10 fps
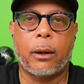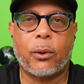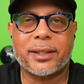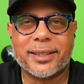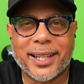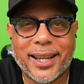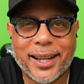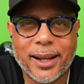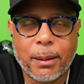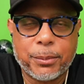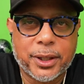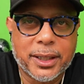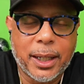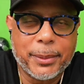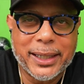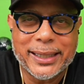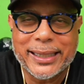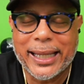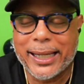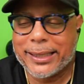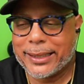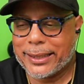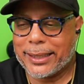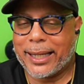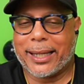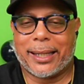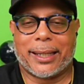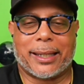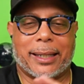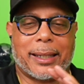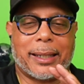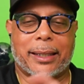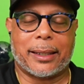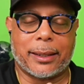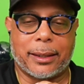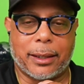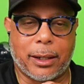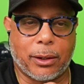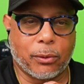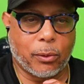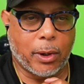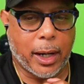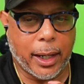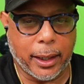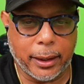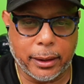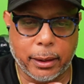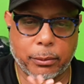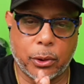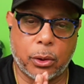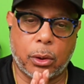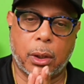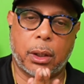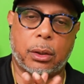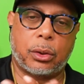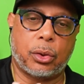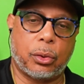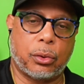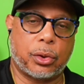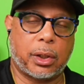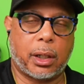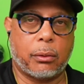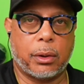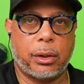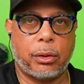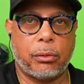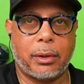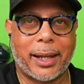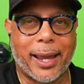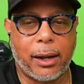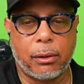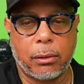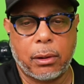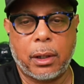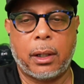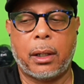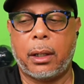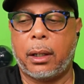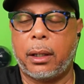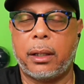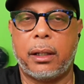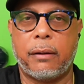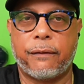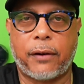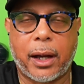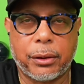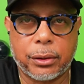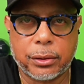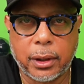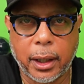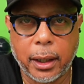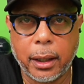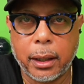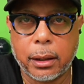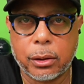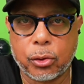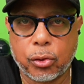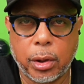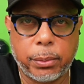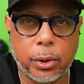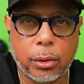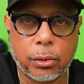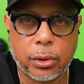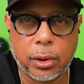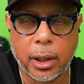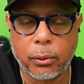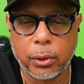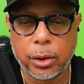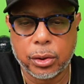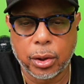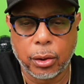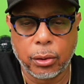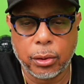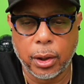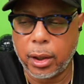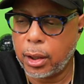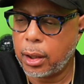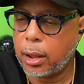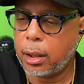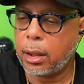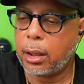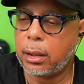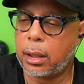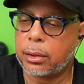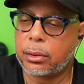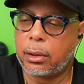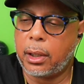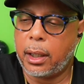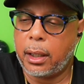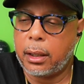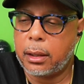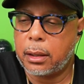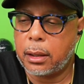What's up, Summit Nation? All right, I'm going to share with you now the Father's Day tributes that we showed yesterday